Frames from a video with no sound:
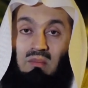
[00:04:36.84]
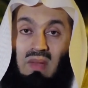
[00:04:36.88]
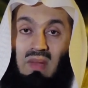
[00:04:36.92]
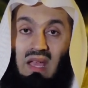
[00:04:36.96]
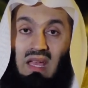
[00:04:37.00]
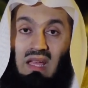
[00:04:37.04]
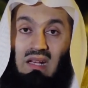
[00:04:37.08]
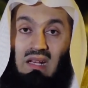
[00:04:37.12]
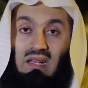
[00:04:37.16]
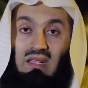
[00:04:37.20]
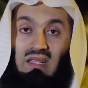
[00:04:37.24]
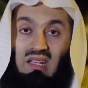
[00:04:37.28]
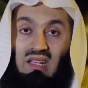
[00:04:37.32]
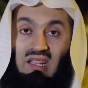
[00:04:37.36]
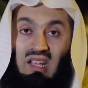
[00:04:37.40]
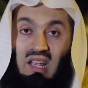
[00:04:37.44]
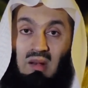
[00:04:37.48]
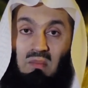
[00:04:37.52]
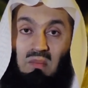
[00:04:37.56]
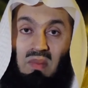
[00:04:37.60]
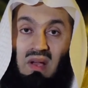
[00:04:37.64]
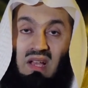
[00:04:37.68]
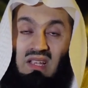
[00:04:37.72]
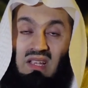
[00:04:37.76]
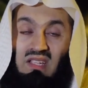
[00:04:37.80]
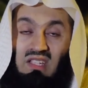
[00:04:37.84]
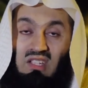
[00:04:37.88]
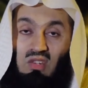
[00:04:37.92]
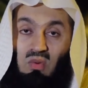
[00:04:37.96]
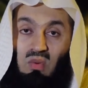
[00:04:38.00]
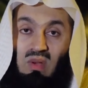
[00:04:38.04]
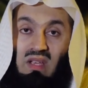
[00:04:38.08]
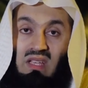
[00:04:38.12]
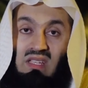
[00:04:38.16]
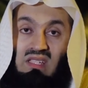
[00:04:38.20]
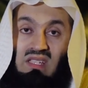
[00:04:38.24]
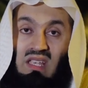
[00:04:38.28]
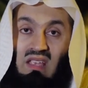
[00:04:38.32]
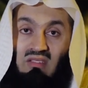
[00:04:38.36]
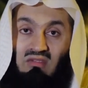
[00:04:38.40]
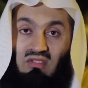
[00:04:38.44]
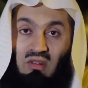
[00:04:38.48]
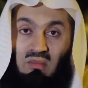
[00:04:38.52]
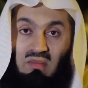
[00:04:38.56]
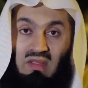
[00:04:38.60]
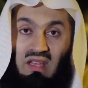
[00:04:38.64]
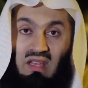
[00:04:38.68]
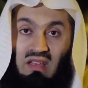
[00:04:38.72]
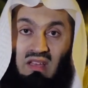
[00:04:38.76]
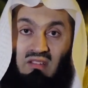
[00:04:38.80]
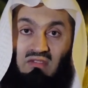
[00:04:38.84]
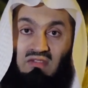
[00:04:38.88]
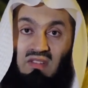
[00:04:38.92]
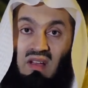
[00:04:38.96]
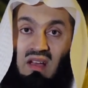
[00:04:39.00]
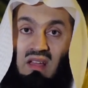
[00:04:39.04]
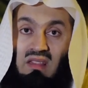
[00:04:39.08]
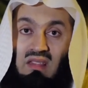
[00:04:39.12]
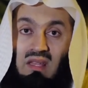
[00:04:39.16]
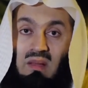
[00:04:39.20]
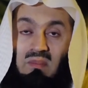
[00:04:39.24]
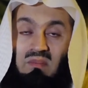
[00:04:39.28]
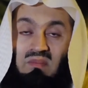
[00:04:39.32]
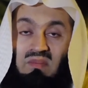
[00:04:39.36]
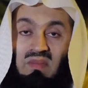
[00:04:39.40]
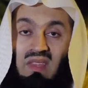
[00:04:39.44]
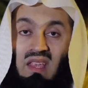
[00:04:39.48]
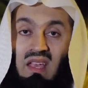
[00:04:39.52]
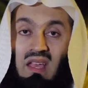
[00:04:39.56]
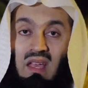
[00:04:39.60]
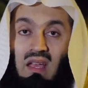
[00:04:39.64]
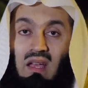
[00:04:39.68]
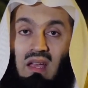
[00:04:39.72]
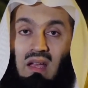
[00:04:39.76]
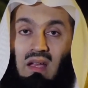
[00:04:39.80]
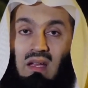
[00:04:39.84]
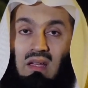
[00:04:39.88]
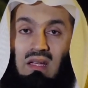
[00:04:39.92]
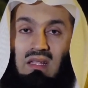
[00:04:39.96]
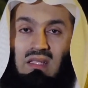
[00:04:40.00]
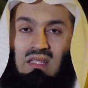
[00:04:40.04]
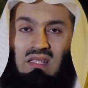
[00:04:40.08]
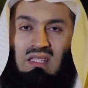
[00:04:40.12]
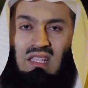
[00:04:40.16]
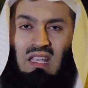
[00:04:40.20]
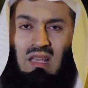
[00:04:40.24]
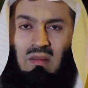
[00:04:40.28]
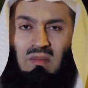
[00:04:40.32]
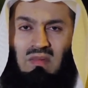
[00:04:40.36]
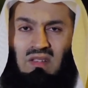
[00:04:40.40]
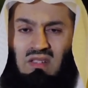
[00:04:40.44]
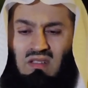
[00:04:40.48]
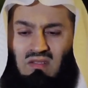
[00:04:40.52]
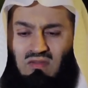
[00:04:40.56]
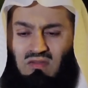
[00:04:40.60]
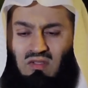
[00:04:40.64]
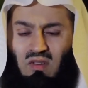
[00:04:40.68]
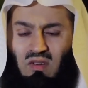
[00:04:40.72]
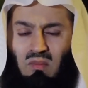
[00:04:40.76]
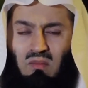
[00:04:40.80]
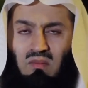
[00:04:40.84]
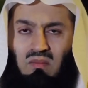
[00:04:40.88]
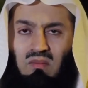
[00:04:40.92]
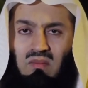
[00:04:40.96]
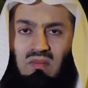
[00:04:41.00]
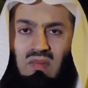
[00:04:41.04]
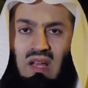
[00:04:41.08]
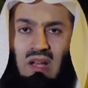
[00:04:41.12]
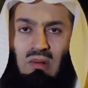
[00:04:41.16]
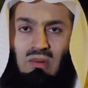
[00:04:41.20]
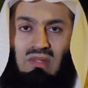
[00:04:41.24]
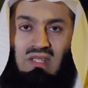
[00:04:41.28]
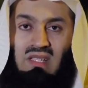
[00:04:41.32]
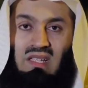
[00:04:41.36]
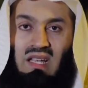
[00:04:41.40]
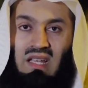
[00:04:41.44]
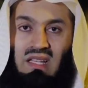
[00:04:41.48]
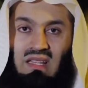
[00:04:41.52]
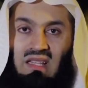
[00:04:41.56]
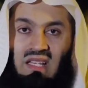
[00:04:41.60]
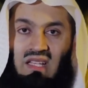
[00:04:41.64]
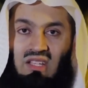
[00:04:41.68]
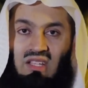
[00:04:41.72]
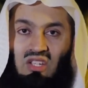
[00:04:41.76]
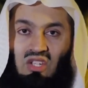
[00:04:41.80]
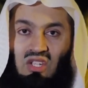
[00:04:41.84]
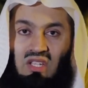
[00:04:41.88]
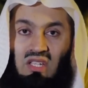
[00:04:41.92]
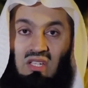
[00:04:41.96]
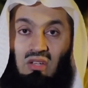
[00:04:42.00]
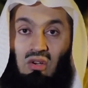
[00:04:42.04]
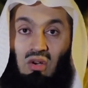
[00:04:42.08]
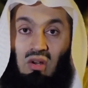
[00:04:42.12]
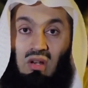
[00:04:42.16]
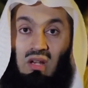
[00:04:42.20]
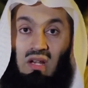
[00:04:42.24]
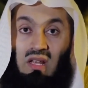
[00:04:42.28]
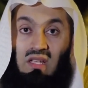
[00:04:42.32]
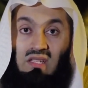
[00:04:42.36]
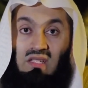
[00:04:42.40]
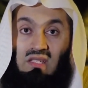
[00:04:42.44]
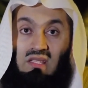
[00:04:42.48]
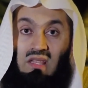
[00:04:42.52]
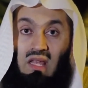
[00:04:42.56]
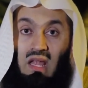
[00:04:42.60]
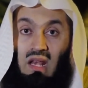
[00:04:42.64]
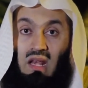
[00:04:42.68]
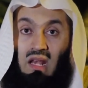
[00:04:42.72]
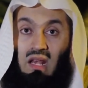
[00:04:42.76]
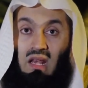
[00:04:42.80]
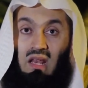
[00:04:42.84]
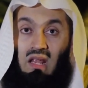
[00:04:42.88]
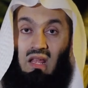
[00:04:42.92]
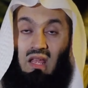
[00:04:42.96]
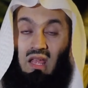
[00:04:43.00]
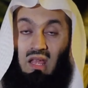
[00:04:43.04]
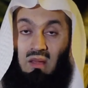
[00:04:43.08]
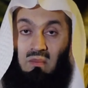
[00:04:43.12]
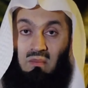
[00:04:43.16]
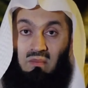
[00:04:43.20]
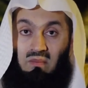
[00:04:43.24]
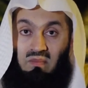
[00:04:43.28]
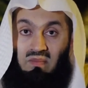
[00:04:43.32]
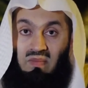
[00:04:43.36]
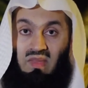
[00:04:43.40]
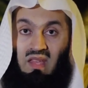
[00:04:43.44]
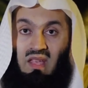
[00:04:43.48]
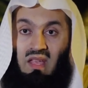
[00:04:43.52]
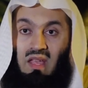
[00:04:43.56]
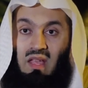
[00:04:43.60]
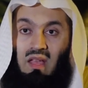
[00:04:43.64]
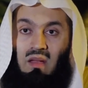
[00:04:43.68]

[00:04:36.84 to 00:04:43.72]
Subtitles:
male that had passed away, say, from their father, it seems from outside that she got less than him.